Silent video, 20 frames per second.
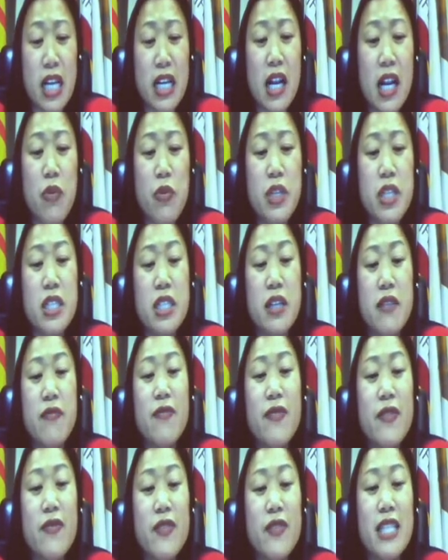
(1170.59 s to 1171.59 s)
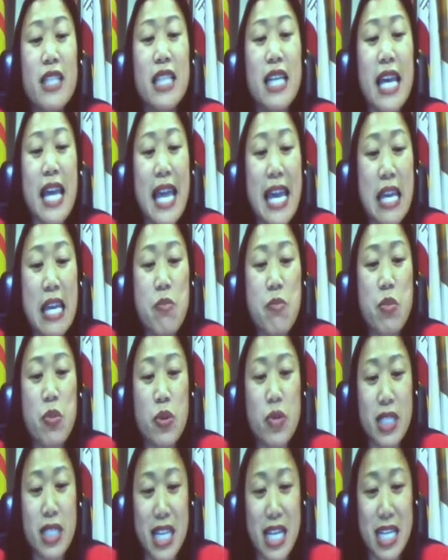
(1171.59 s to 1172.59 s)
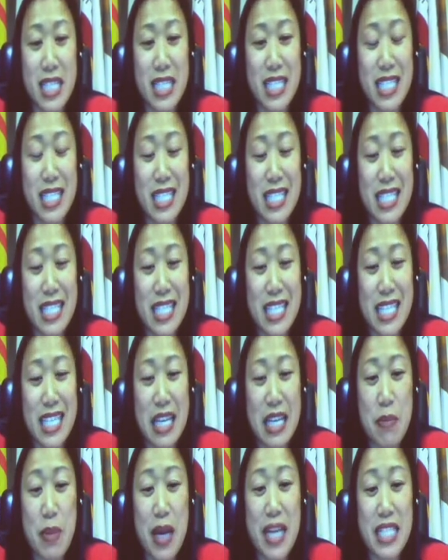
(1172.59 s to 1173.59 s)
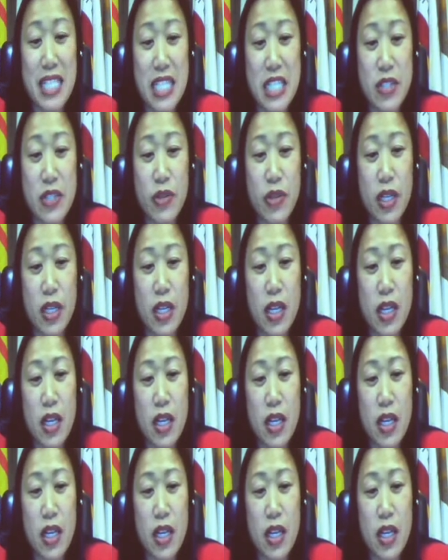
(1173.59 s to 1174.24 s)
and I received 58% in my district.